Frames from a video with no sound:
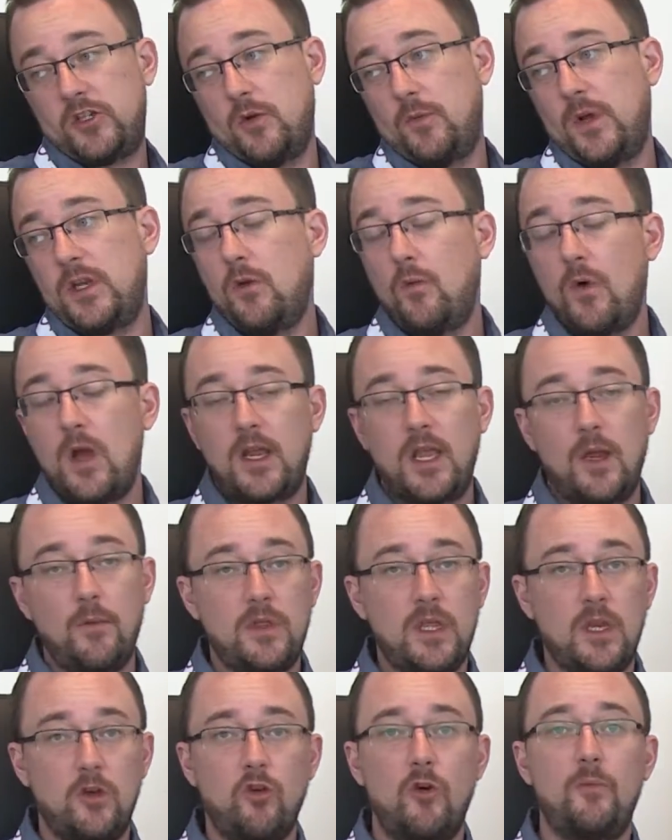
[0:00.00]
So when you're working
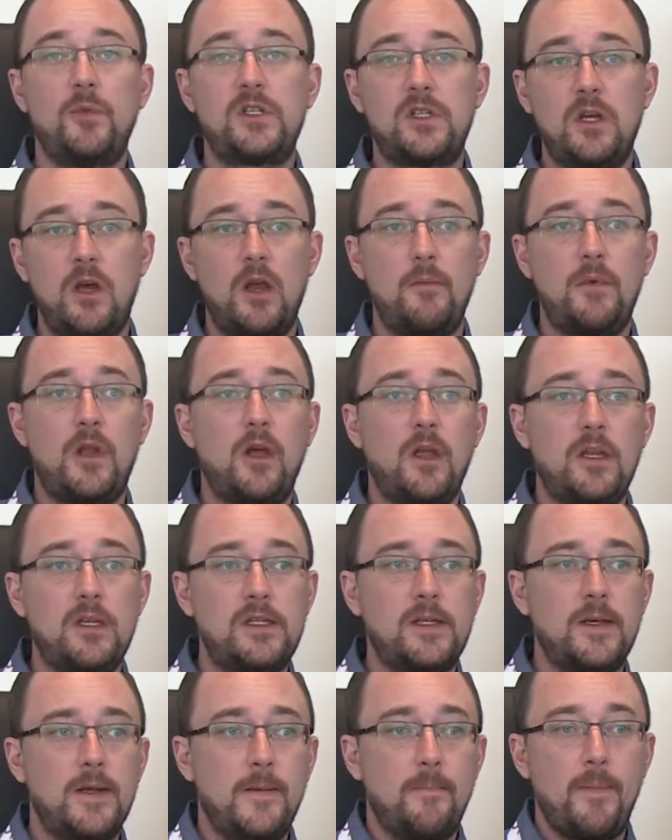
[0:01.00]
with enormous
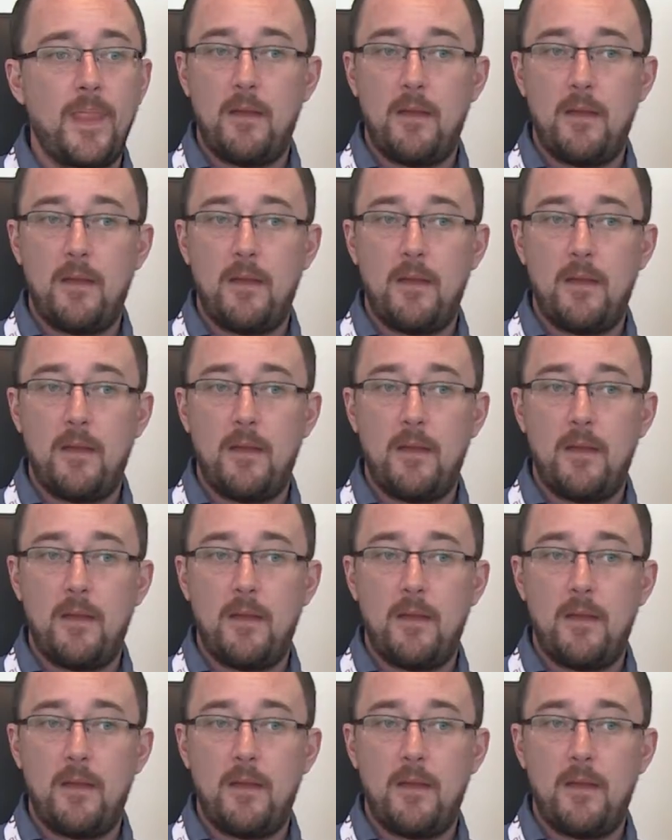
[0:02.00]
timelines,